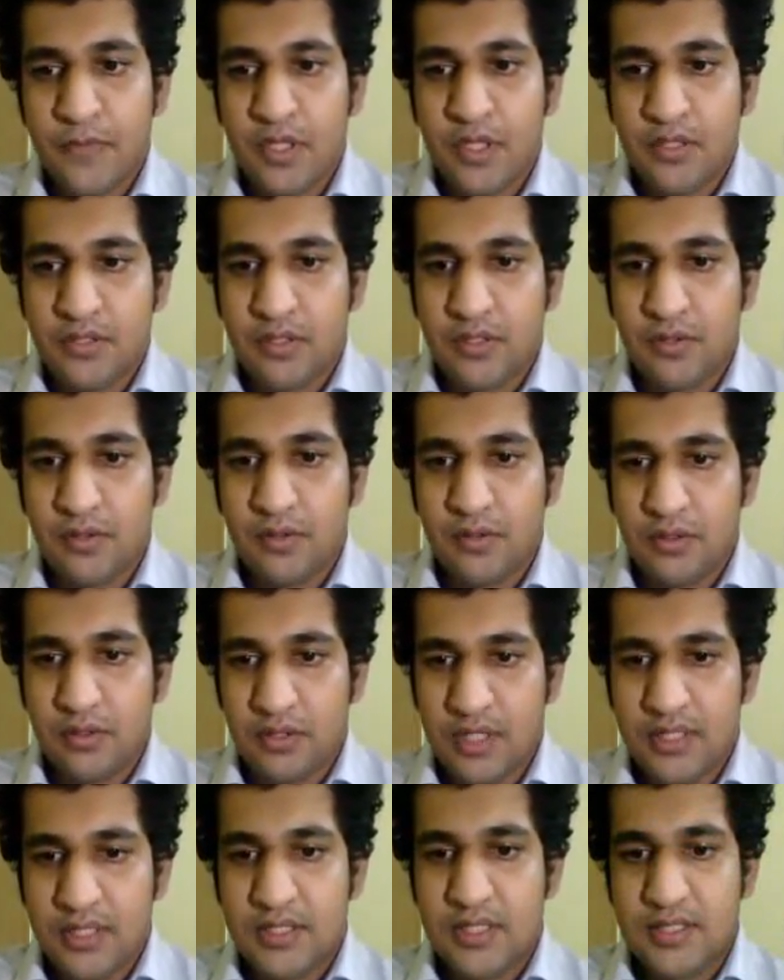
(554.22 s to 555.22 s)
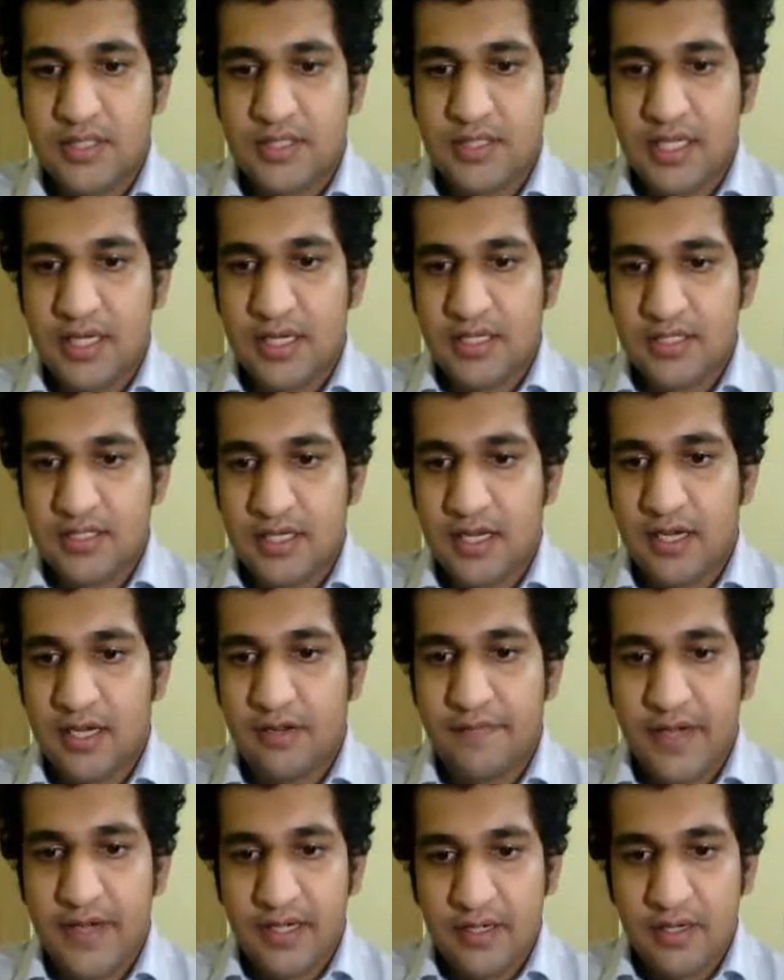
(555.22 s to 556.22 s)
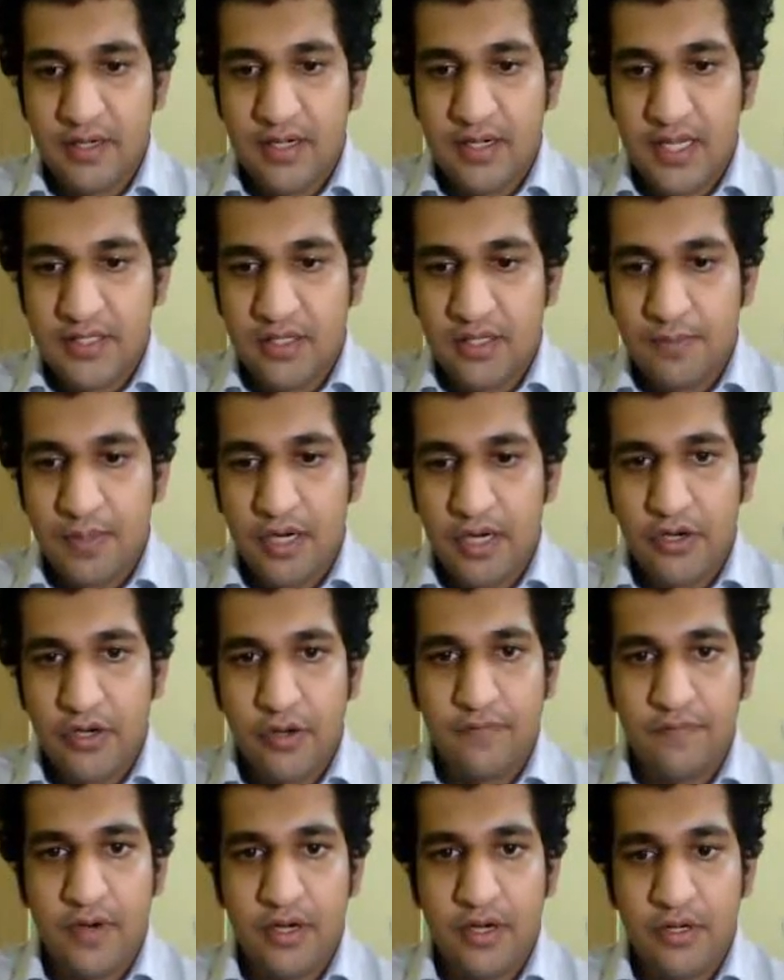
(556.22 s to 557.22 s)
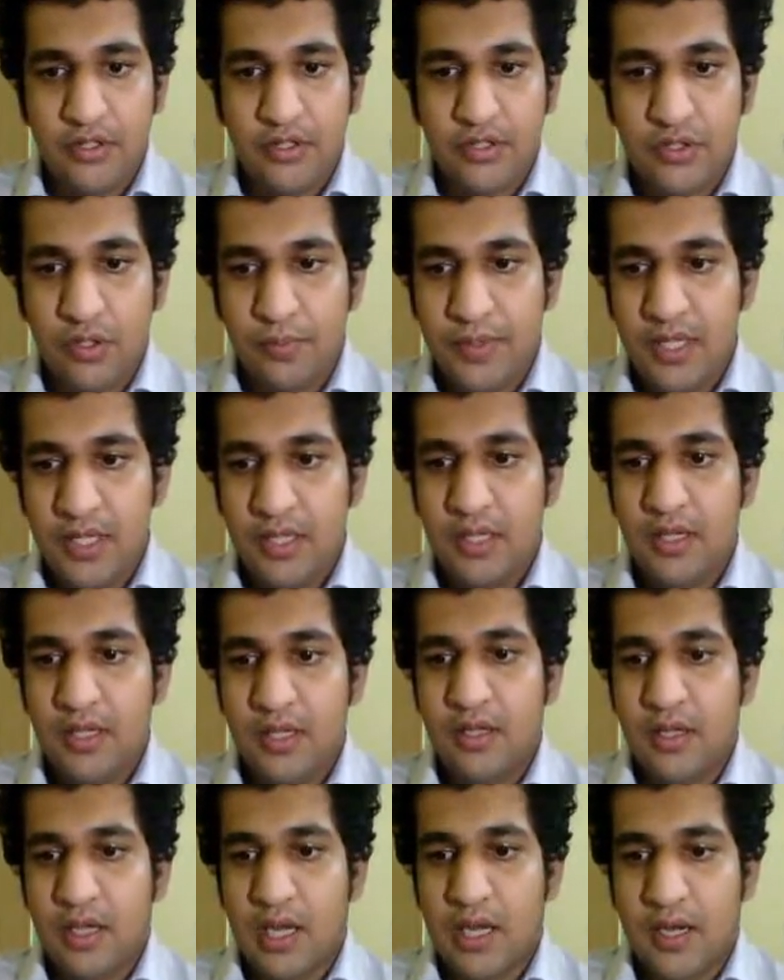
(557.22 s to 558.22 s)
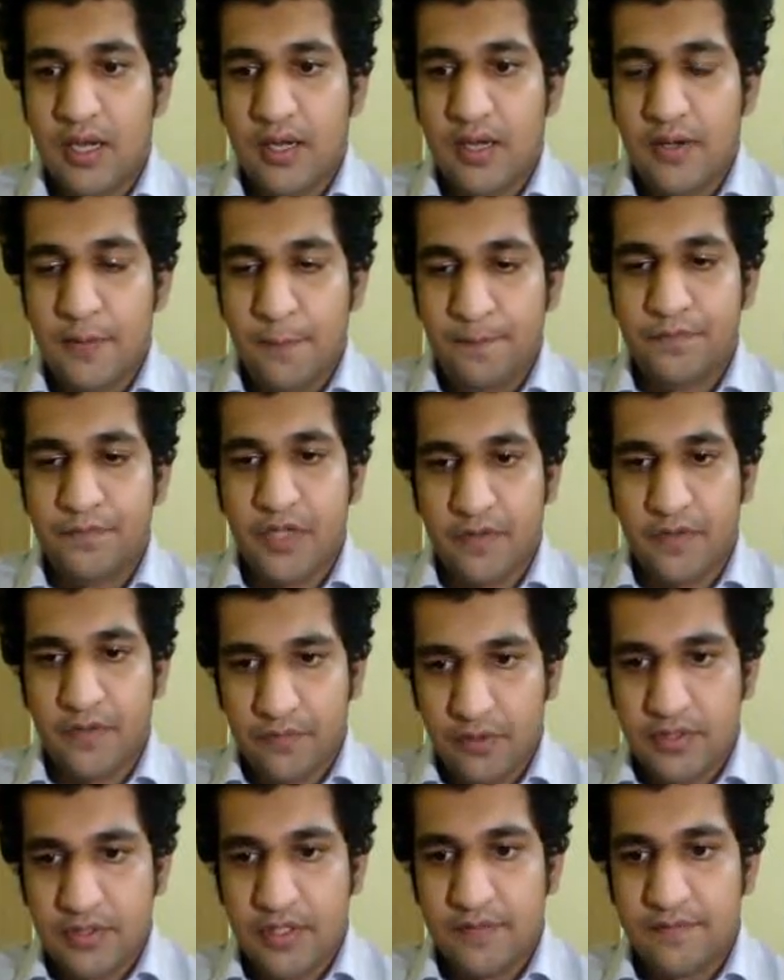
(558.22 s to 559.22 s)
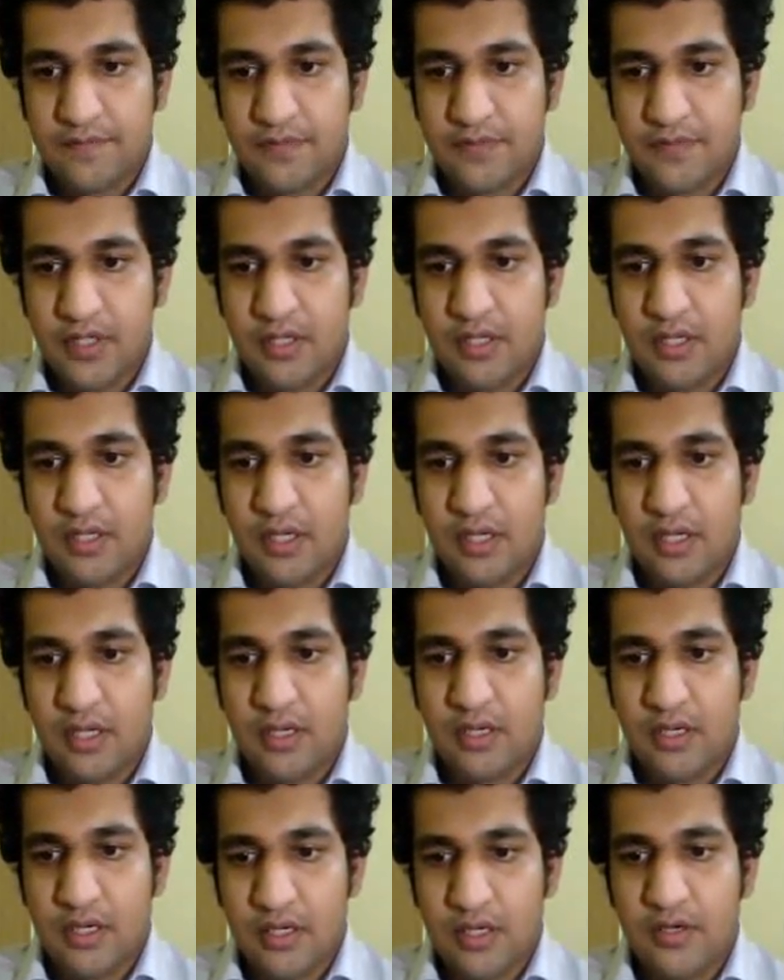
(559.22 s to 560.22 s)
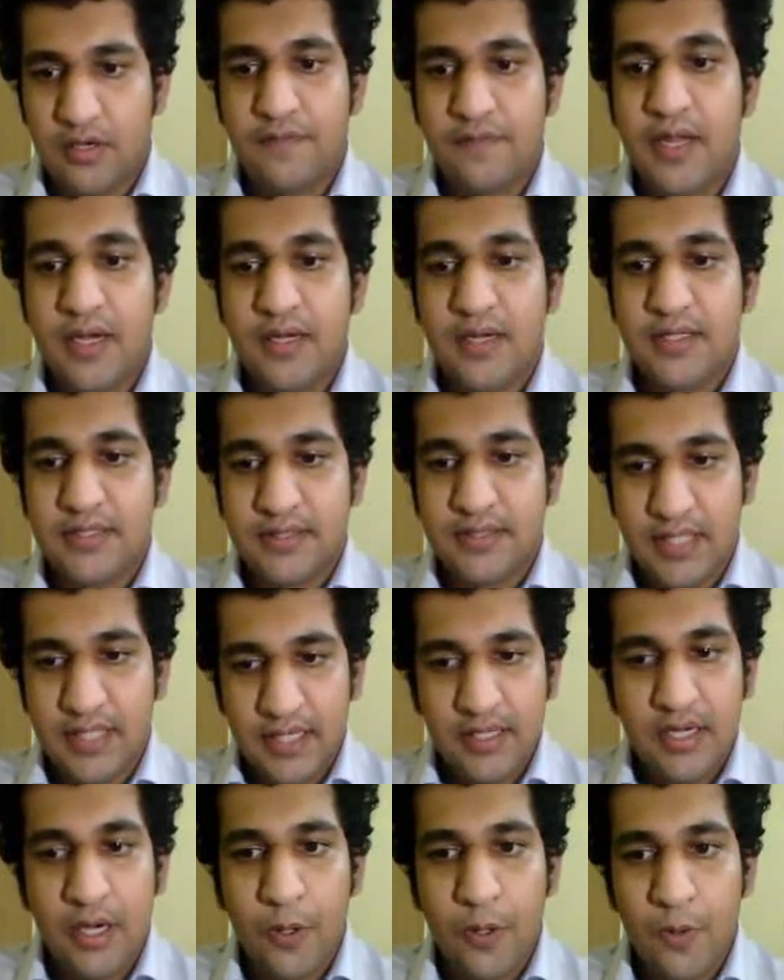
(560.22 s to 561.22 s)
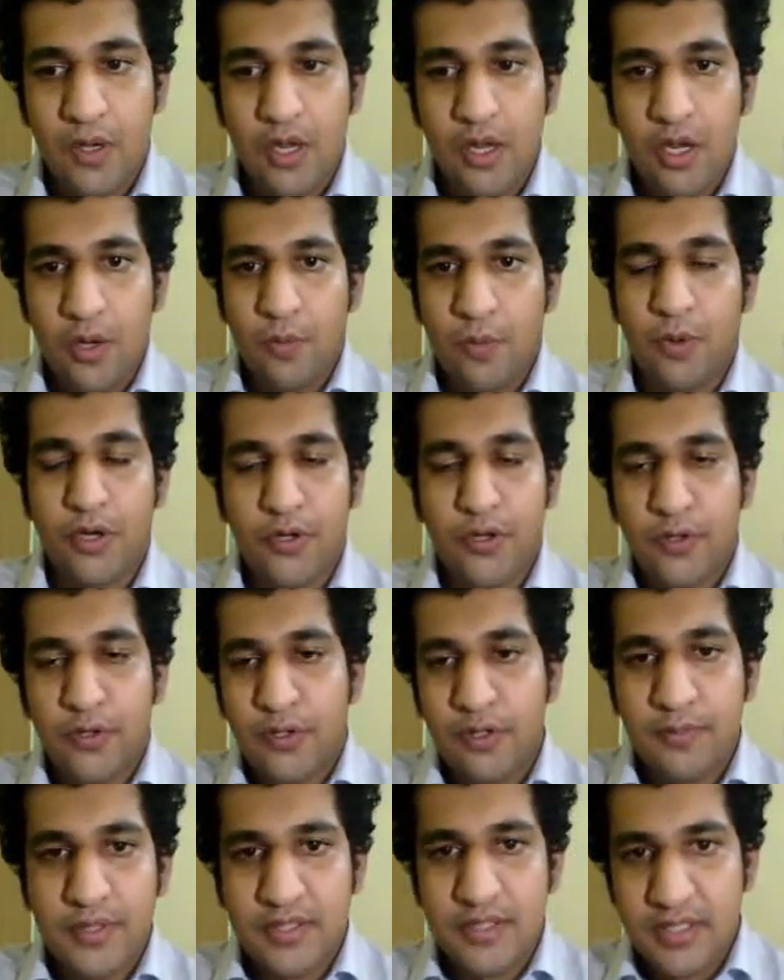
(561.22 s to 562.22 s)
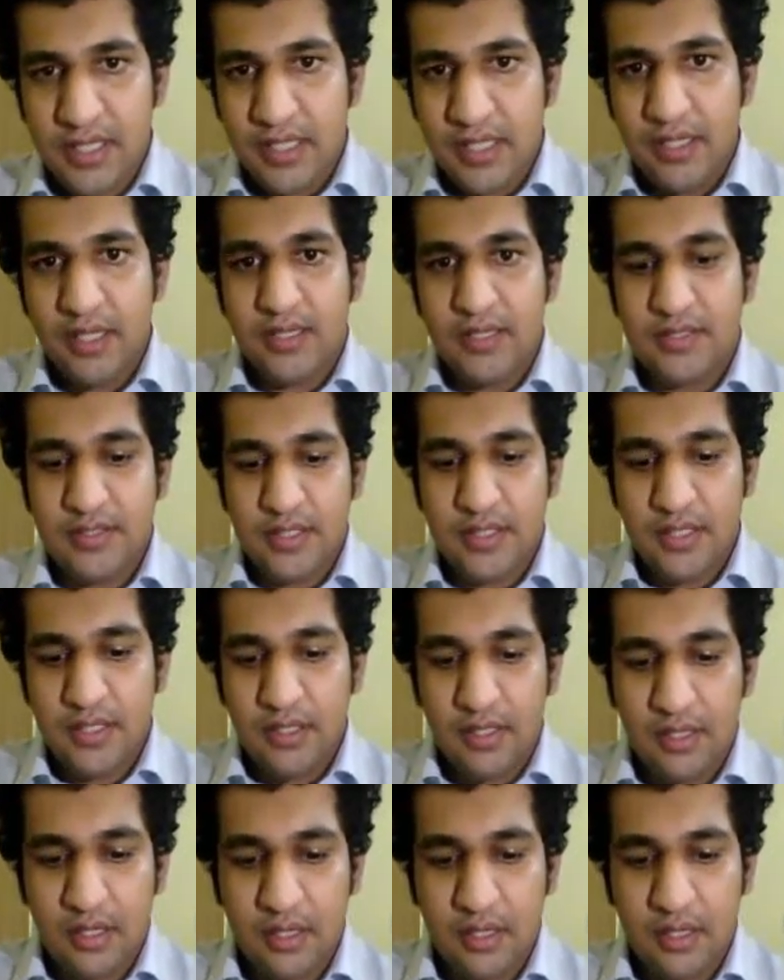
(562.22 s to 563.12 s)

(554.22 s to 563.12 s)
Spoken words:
So this is seen as an elevated nasal part on fundoscopy, and of course if the nerve head is thinned out, what you're going to be seeing is the